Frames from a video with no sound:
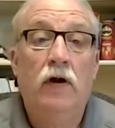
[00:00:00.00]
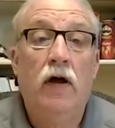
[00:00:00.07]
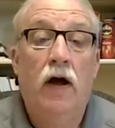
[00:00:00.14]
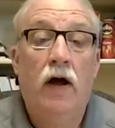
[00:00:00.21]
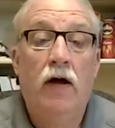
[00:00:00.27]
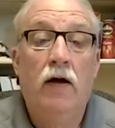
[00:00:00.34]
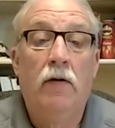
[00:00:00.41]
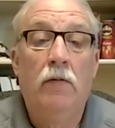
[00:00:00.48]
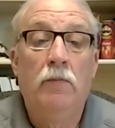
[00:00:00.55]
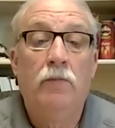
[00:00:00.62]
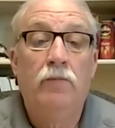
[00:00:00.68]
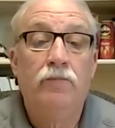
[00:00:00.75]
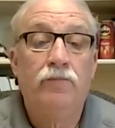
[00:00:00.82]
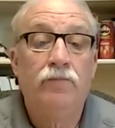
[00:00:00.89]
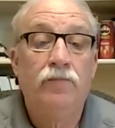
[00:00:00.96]

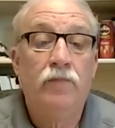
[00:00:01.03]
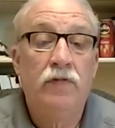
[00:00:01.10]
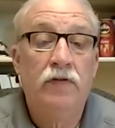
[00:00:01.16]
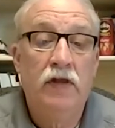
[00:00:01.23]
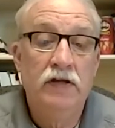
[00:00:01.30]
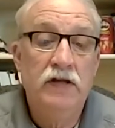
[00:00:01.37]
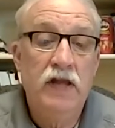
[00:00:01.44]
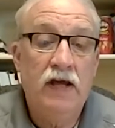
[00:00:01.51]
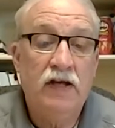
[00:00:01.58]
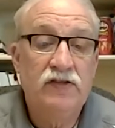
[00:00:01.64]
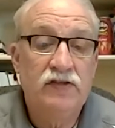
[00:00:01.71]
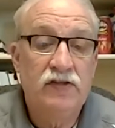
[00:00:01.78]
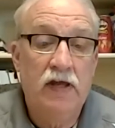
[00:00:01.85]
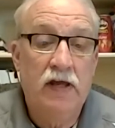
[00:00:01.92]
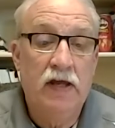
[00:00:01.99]
the
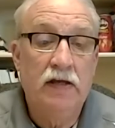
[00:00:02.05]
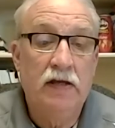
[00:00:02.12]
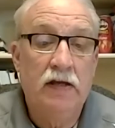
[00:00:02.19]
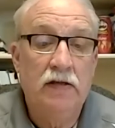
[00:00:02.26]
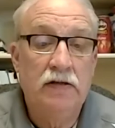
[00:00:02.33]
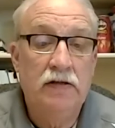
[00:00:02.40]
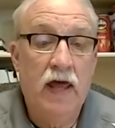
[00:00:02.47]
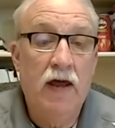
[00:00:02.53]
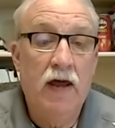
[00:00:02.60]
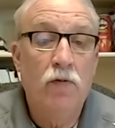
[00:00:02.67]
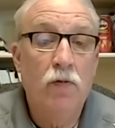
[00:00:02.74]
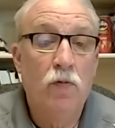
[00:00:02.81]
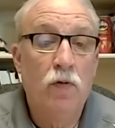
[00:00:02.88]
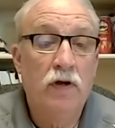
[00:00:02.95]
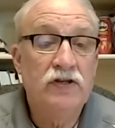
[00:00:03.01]
next thing that we
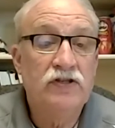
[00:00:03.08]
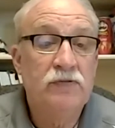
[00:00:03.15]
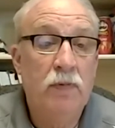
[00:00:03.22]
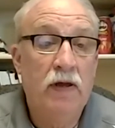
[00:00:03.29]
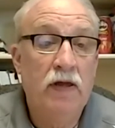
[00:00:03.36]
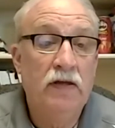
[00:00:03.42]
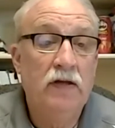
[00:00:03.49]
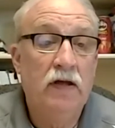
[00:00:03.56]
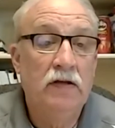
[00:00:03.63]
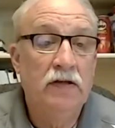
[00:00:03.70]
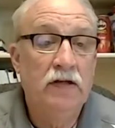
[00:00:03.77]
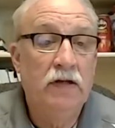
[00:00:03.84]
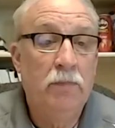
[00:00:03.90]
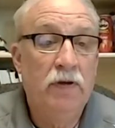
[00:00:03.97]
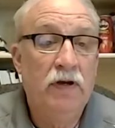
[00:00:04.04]
want to spend a
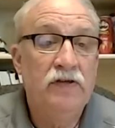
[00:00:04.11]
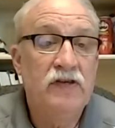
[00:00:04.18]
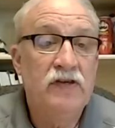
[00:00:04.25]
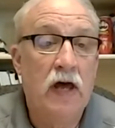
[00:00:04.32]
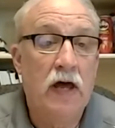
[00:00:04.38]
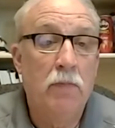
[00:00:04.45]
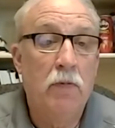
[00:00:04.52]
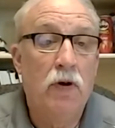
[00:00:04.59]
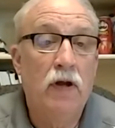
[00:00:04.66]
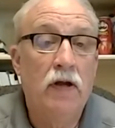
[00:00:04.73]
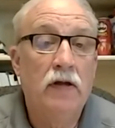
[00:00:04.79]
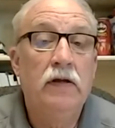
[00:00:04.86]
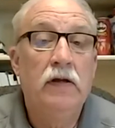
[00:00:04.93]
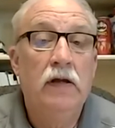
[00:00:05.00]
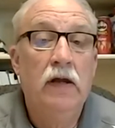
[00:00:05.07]
little bit of time
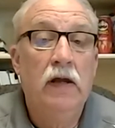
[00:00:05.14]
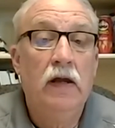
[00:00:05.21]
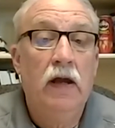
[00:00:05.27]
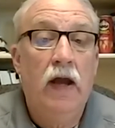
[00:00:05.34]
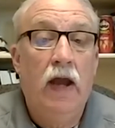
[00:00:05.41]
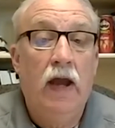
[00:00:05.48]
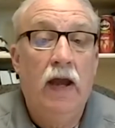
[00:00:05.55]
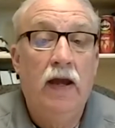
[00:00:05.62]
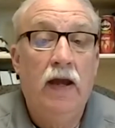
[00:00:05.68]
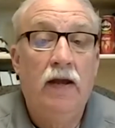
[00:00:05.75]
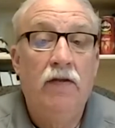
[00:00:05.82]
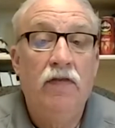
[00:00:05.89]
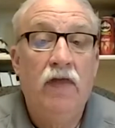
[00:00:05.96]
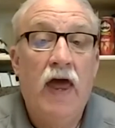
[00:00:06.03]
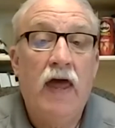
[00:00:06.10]
on,
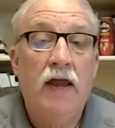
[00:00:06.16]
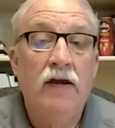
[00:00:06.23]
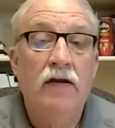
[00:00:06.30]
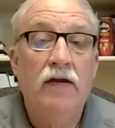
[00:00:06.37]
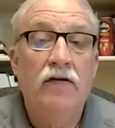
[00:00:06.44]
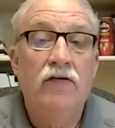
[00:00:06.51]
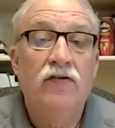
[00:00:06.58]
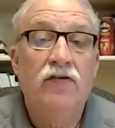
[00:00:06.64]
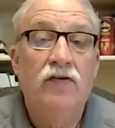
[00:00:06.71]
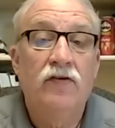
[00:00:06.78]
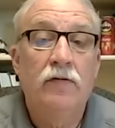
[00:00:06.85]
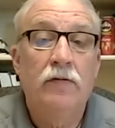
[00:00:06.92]
and that is